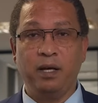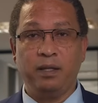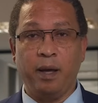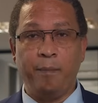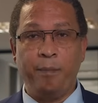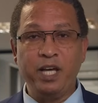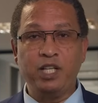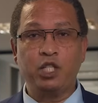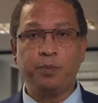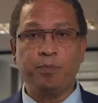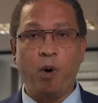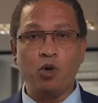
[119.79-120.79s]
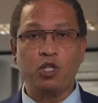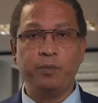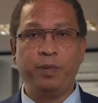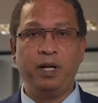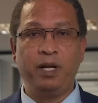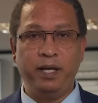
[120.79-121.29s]
the best
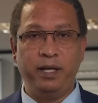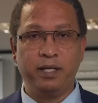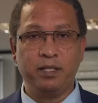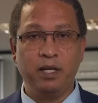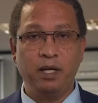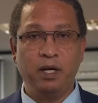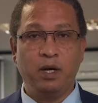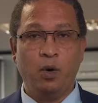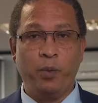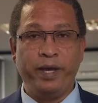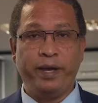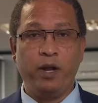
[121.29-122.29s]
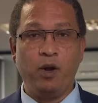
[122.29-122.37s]
possible leaders we can